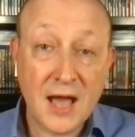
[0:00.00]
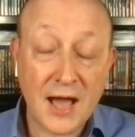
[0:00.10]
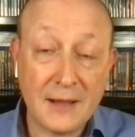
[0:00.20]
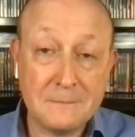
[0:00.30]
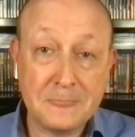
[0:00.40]

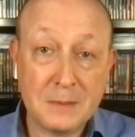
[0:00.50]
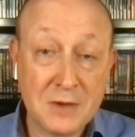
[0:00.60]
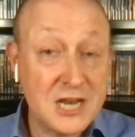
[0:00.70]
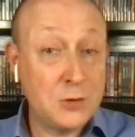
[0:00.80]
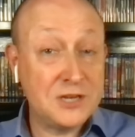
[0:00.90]
My
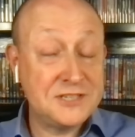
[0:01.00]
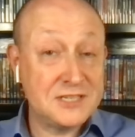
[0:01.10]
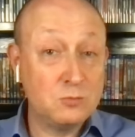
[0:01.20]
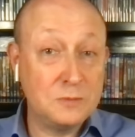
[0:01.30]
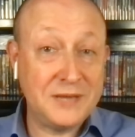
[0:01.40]
only
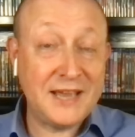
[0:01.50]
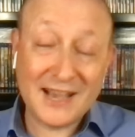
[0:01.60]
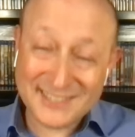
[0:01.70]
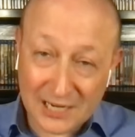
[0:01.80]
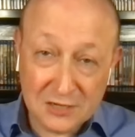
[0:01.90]
criticism would be,
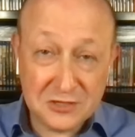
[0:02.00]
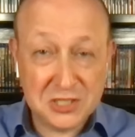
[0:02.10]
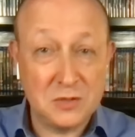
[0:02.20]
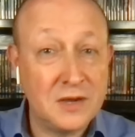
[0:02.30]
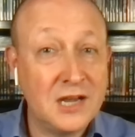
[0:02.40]
as I alluded
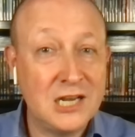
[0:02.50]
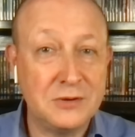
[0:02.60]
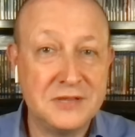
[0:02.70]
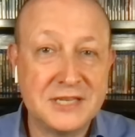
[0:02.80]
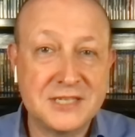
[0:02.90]
to earlier
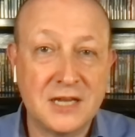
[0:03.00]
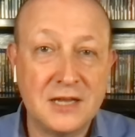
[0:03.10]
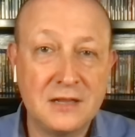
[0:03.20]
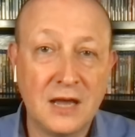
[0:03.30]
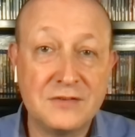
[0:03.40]
in this
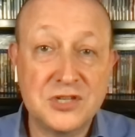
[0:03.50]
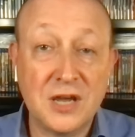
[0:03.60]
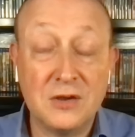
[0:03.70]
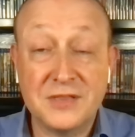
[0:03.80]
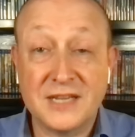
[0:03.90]
live
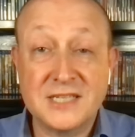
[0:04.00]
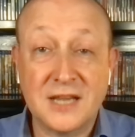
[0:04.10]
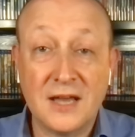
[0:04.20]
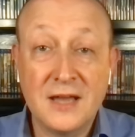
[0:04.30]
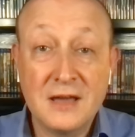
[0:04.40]
show,
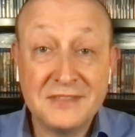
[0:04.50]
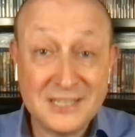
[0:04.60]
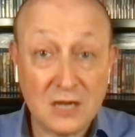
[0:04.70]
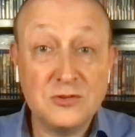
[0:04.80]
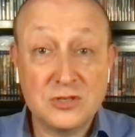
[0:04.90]
that they
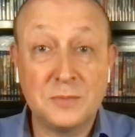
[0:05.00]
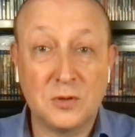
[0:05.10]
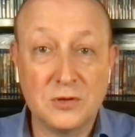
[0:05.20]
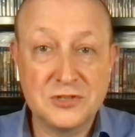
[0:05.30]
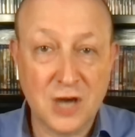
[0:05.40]
don't
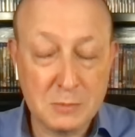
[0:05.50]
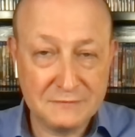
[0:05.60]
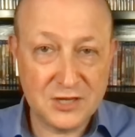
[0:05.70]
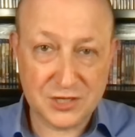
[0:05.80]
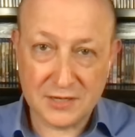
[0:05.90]
support Dolby
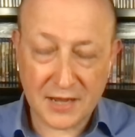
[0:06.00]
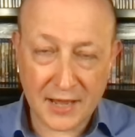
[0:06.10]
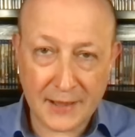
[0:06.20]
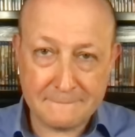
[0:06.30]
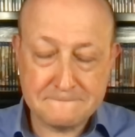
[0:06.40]
Vision.
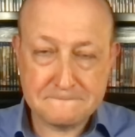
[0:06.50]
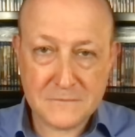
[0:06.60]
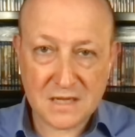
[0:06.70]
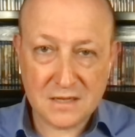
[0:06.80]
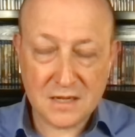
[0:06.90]

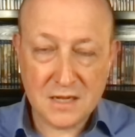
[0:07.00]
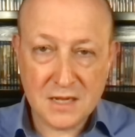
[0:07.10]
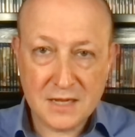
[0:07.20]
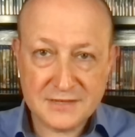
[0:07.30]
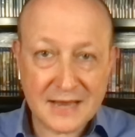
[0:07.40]

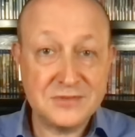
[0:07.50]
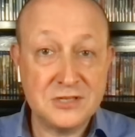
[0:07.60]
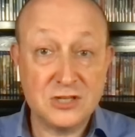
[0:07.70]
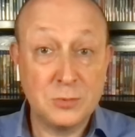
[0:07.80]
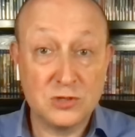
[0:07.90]
Samsung
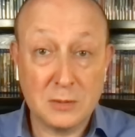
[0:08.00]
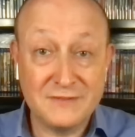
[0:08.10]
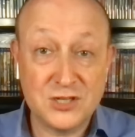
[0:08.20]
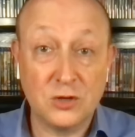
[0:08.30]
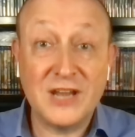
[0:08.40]
don't support Dolby
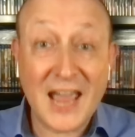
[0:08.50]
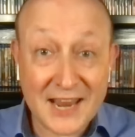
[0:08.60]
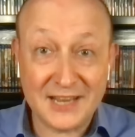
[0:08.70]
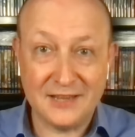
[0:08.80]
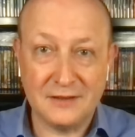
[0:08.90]
Vision on
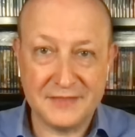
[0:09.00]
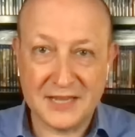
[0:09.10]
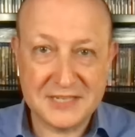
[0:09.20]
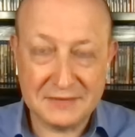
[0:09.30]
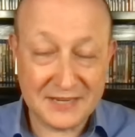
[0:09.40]
any of their
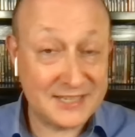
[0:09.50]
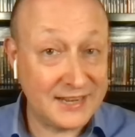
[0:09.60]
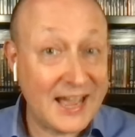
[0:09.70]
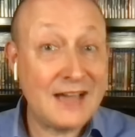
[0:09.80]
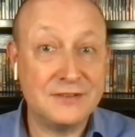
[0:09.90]
TVs, and
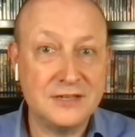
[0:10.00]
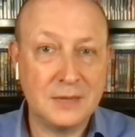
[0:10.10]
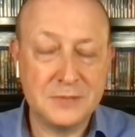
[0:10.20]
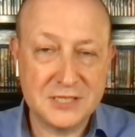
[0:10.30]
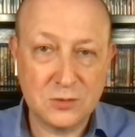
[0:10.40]
they haven't
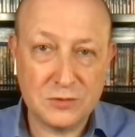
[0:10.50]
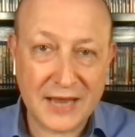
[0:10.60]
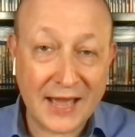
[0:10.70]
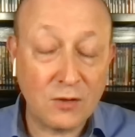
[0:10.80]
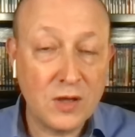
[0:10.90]
up until
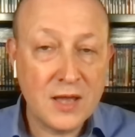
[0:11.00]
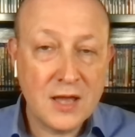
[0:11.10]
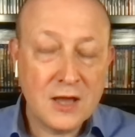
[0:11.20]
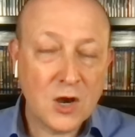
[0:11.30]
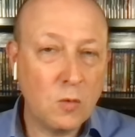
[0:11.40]
now.
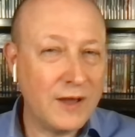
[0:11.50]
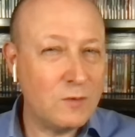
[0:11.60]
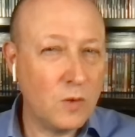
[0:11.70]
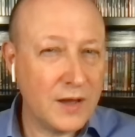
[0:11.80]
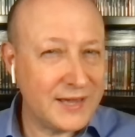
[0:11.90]
Quite
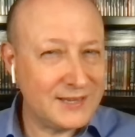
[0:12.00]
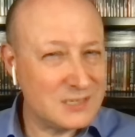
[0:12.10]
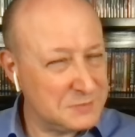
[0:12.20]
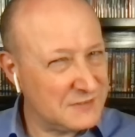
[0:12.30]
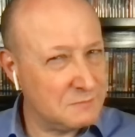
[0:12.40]
why is
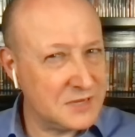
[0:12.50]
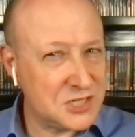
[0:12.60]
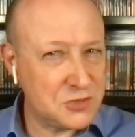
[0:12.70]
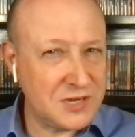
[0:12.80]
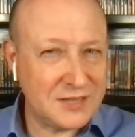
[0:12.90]
a bit of a
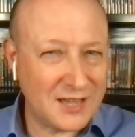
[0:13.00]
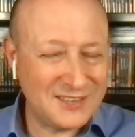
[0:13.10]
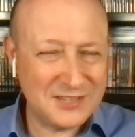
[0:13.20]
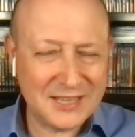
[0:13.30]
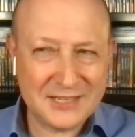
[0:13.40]
mystery. I
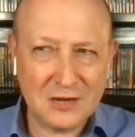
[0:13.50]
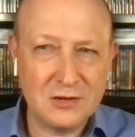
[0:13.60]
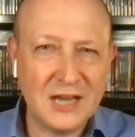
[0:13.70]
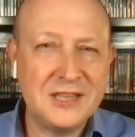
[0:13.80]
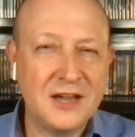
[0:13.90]
think they don't
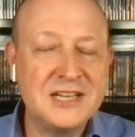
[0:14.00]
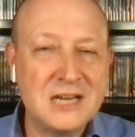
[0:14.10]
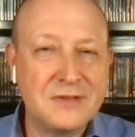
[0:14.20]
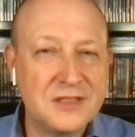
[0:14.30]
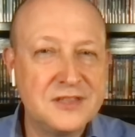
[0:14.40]
like the idea
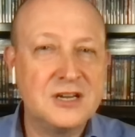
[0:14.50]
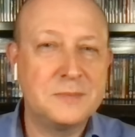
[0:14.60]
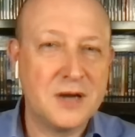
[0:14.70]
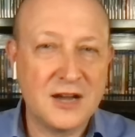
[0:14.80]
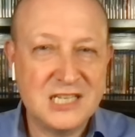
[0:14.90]
of a
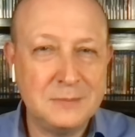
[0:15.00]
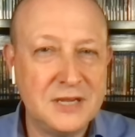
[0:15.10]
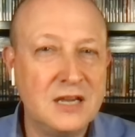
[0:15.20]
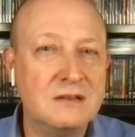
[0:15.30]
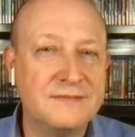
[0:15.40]
third party
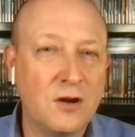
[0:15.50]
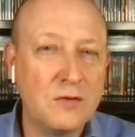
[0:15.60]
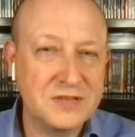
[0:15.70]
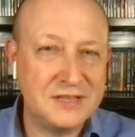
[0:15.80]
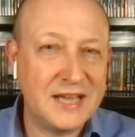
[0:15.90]
being
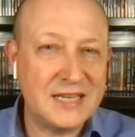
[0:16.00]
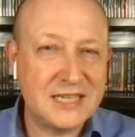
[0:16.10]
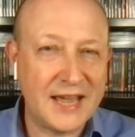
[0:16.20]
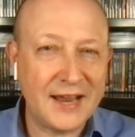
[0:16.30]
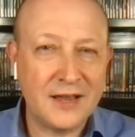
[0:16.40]
involved in their
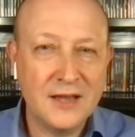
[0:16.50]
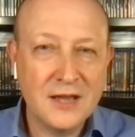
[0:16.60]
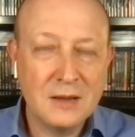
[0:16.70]
tech.